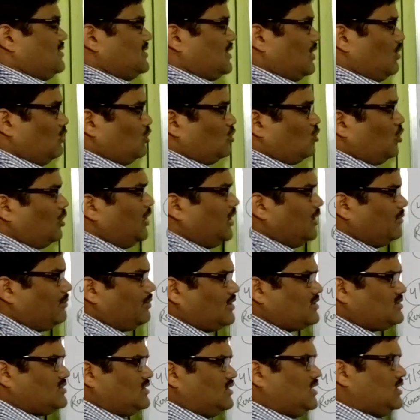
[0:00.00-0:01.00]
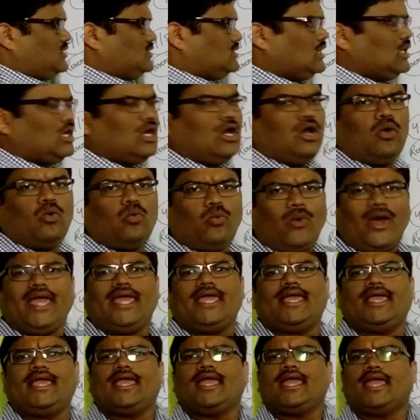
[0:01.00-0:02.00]
means around 22%.
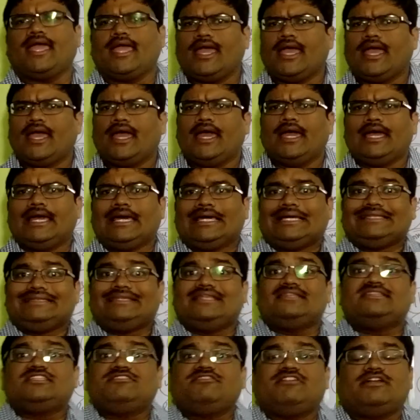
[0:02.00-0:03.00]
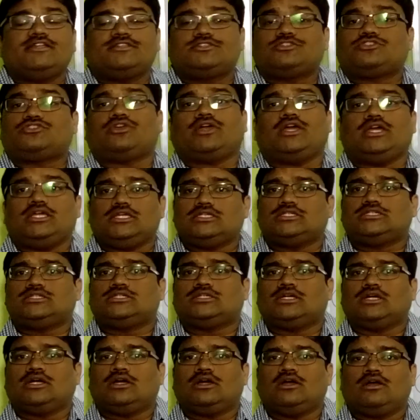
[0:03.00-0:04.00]
Why? This is very
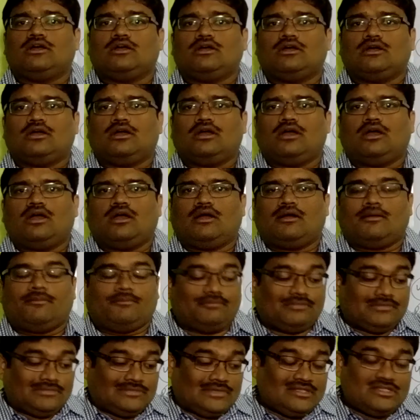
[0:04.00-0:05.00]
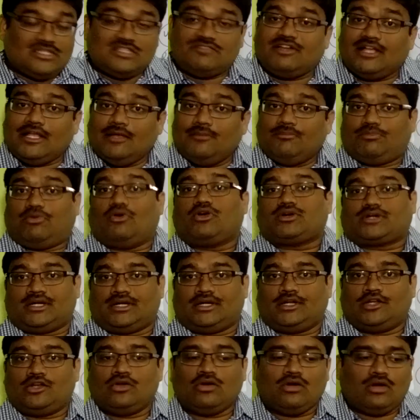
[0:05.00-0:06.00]
strange. This is very
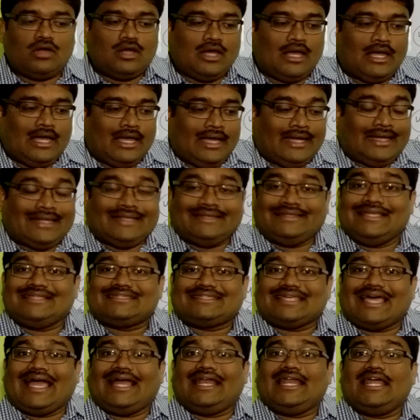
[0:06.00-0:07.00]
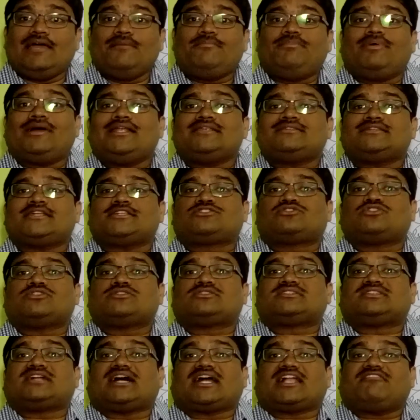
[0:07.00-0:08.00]
important. You know, this enables us to
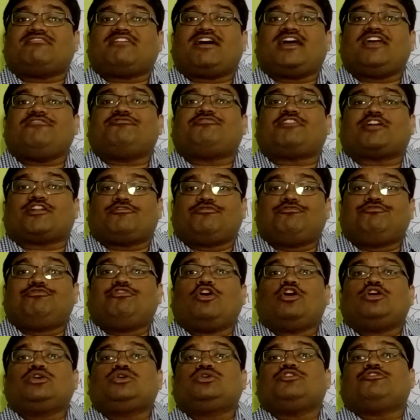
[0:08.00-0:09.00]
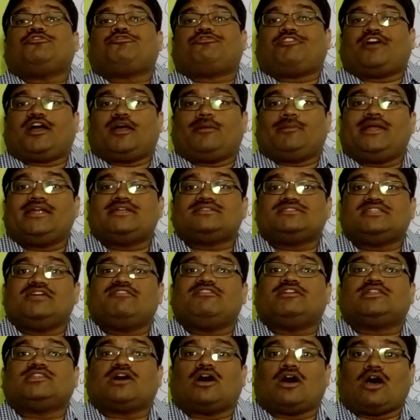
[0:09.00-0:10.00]
survive for 4 to 5 minutes
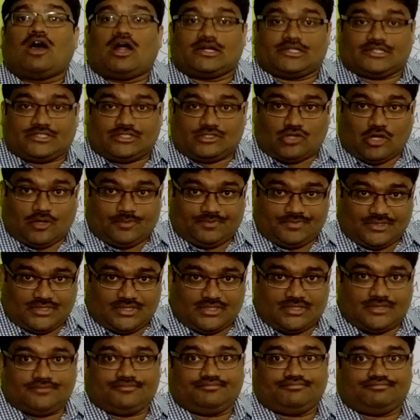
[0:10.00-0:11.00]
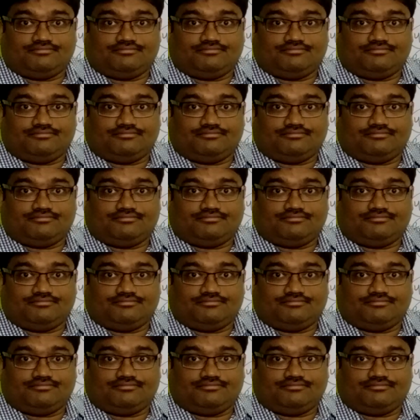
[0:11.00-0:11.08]
even the heart stops.